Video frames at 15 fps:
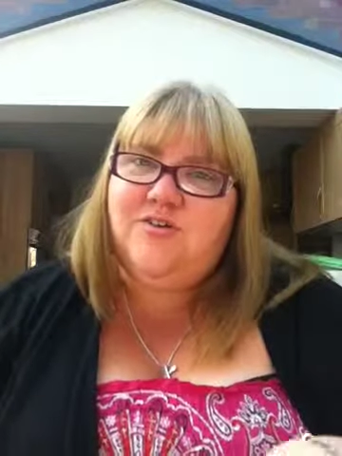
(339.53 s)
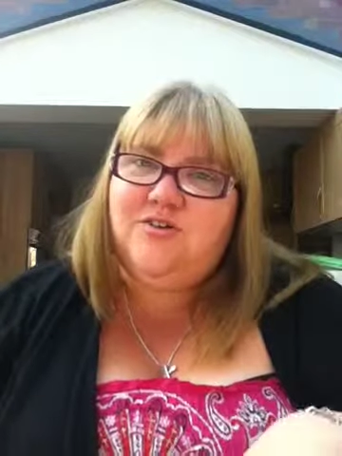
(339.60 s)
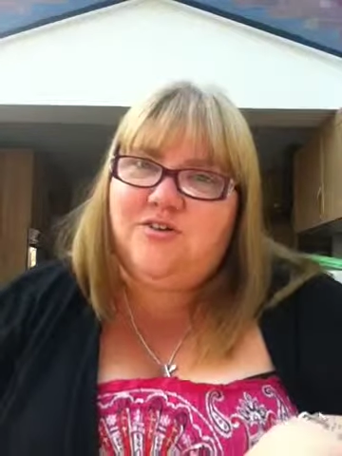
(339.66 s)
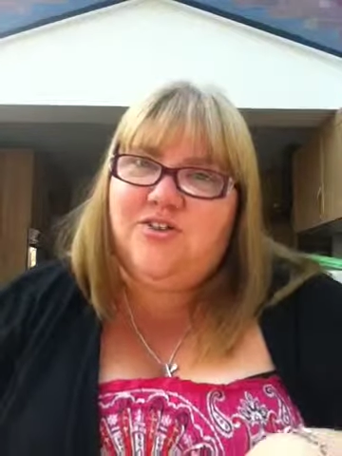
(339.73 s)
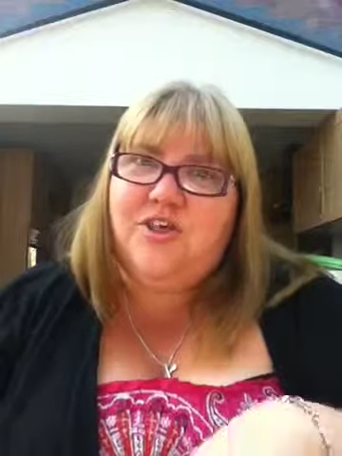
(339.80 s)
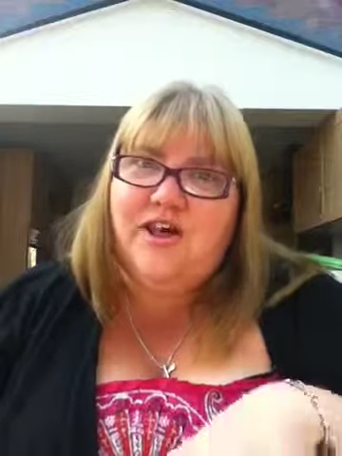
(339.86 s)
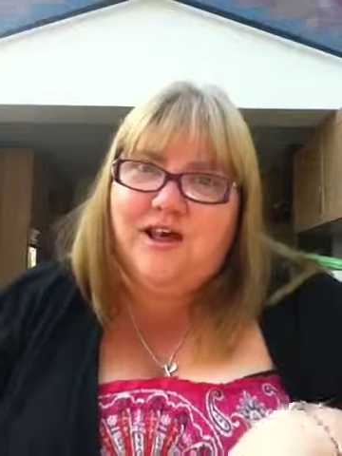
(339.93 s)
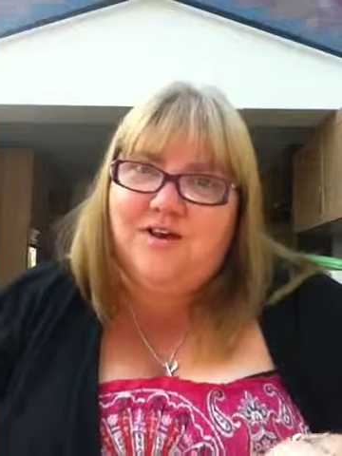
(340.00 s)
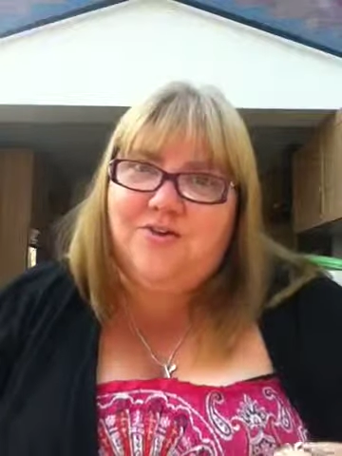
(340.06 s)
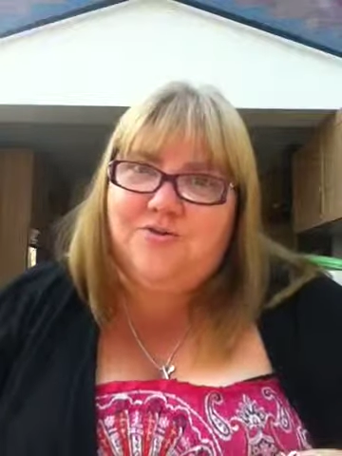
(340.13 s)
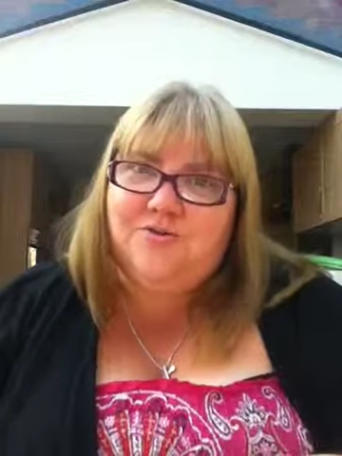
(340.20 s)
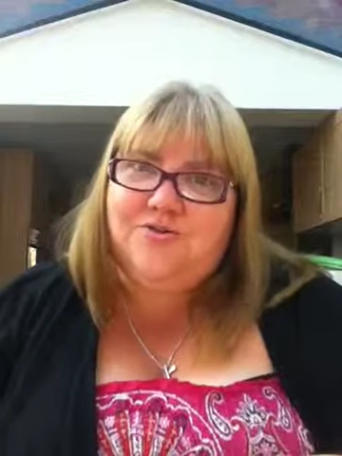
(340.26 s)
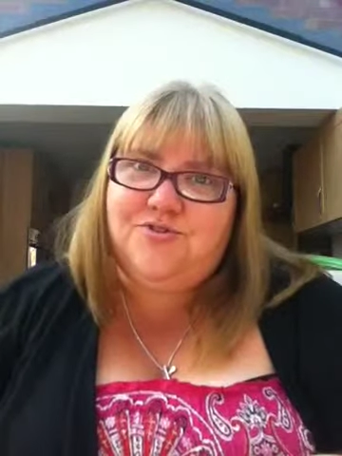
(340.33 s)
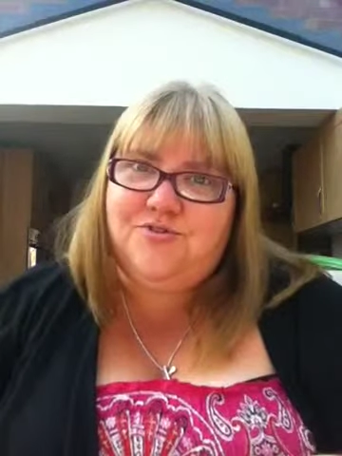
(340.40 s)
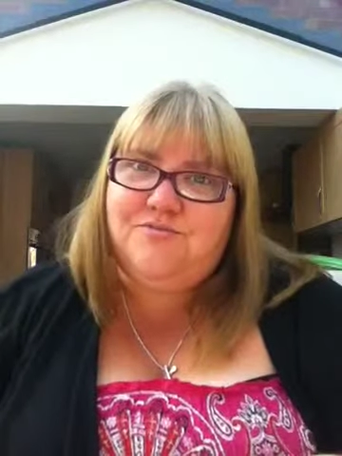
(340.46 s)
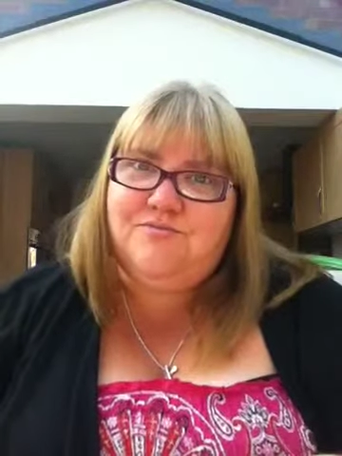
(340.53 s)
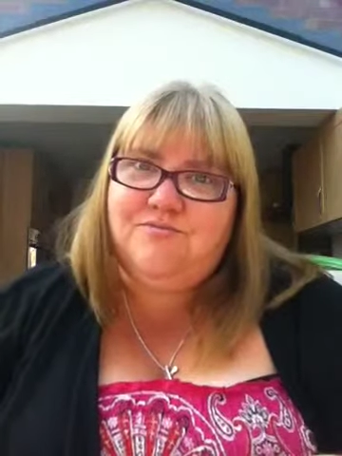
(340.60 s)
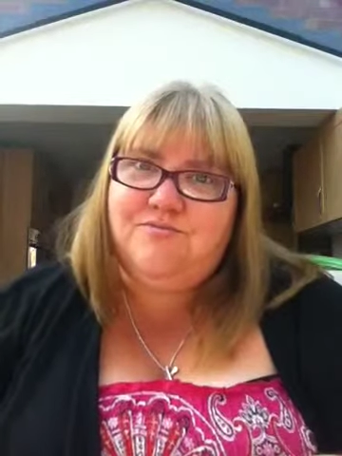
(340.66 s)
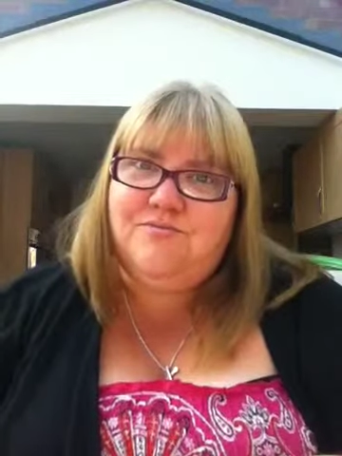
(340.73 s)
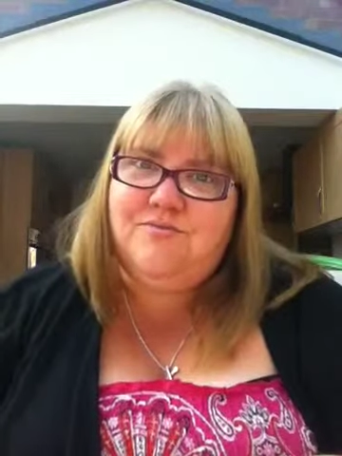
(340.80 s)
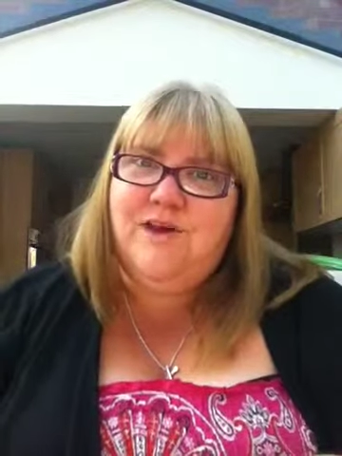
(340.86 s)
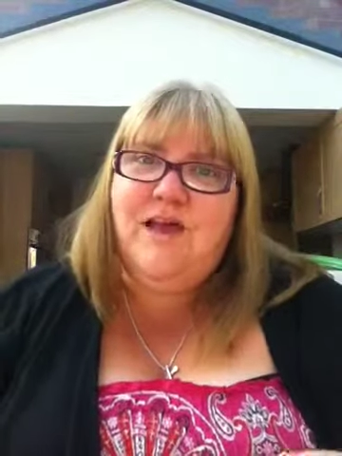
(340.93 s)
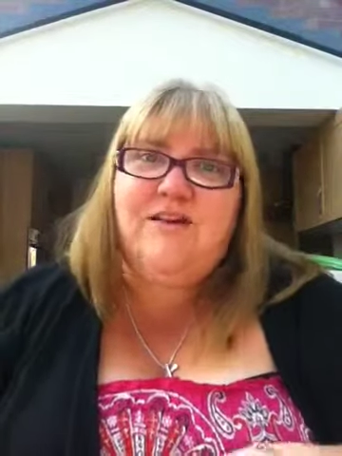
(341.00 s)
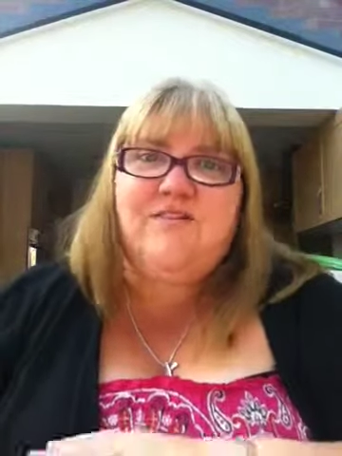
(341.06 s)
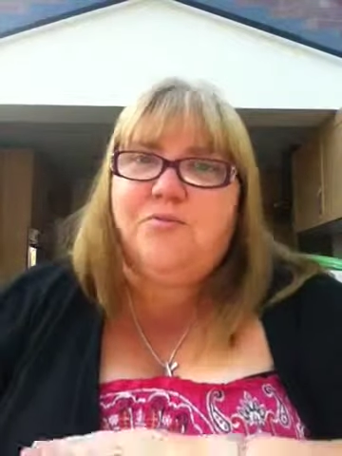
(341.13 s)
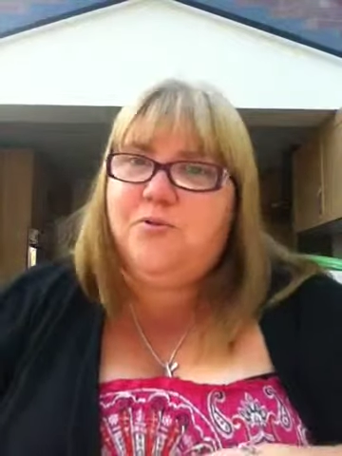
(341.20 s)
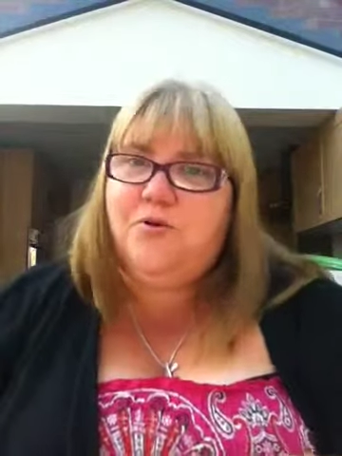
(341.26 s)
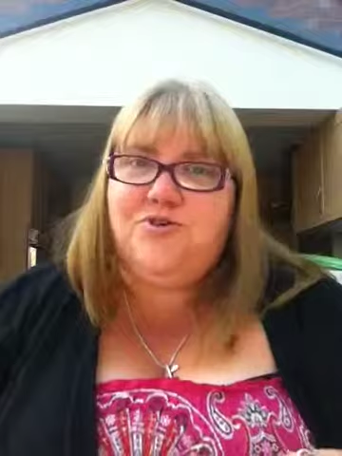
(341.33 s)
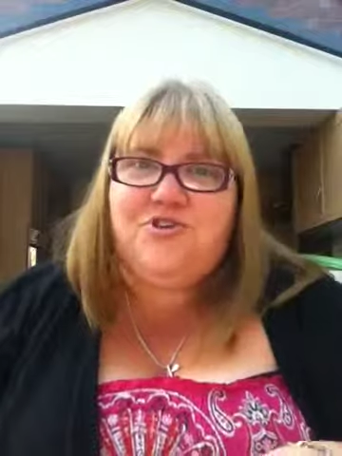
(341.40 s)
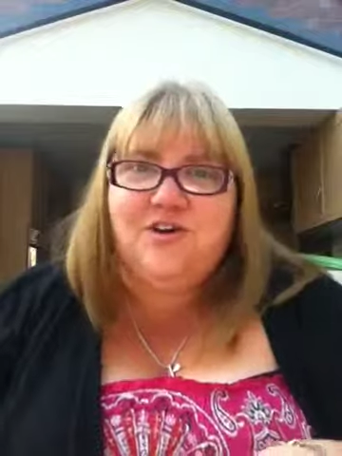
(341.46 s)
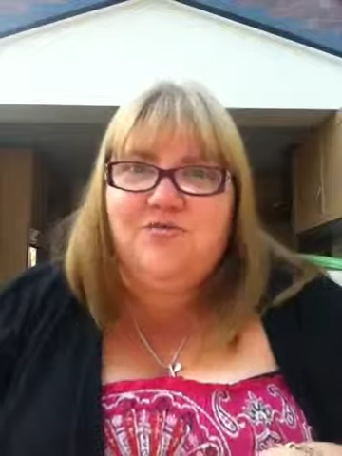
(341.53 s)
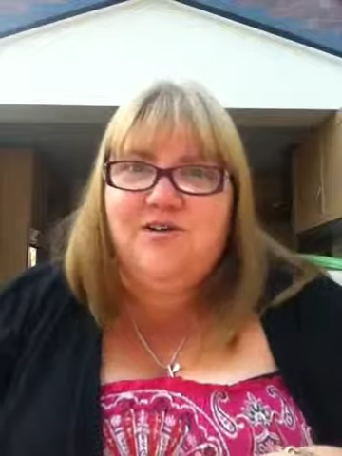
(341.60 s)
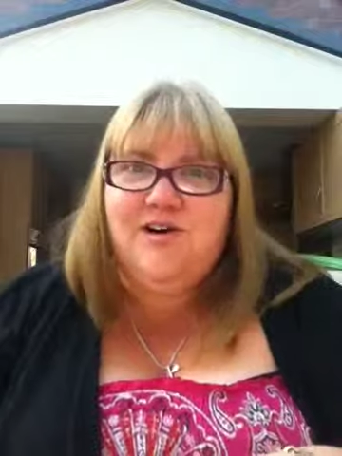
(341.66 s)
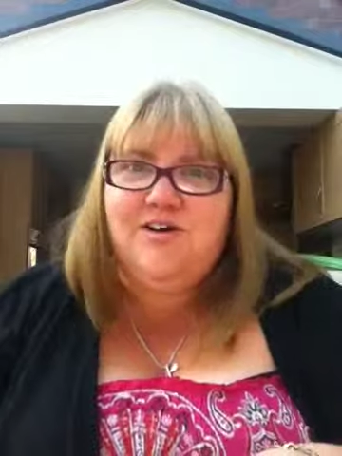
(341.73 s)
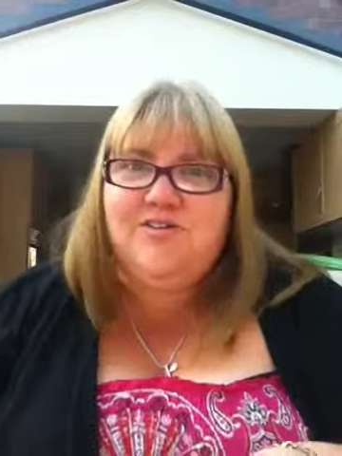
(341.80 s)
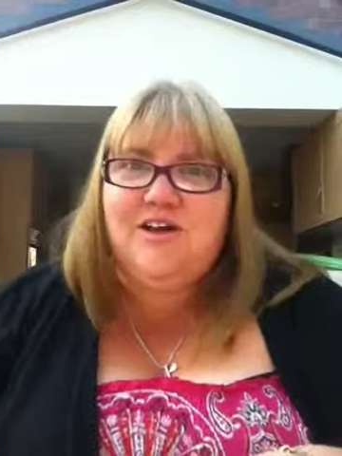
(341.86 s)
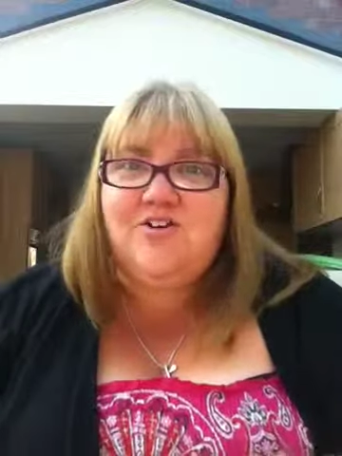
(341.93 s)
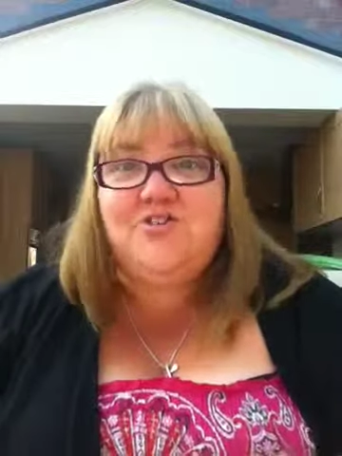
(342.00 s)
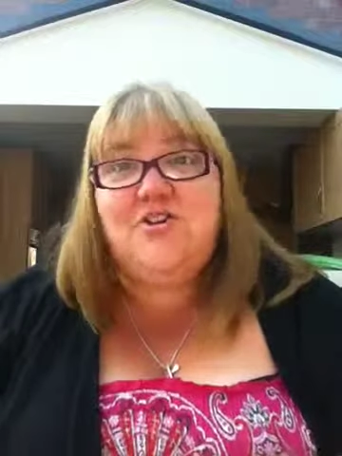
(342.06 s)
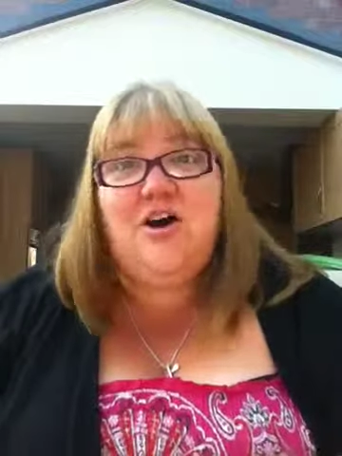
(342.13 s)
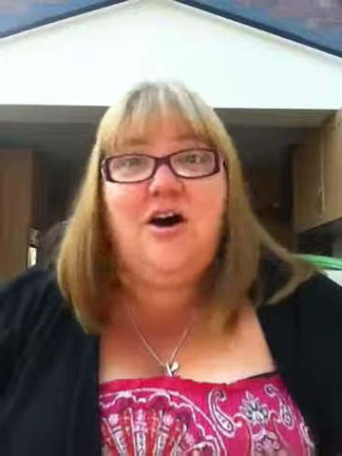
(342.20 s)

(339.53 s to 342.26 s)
to the adults. It's a broad generalisation.